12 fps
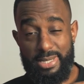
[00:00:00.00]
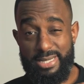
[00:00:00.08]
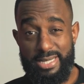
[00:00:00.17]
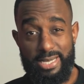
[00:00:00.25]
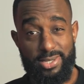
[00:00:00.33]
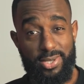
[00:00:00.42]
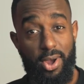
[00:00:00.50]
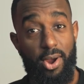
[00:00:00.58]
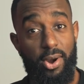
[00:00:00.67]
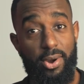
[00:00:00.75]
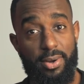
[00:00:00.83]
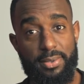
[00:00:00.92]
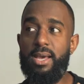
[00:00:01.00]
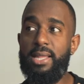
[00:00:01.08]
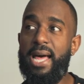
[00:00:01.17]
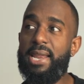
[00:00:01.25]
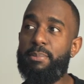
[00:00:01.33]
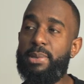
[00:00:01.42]
This thing is hard. A
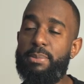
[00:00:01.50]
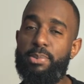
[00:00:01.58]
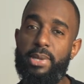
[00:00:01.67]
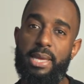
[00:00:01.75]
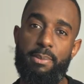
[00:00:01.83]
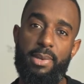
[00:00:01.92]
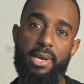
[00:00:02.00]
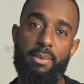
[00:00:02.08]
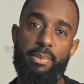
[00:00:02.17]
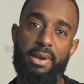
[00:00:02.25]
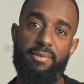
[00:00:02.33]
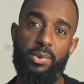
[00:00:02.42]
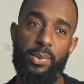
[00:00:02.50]
lot of people hit me up every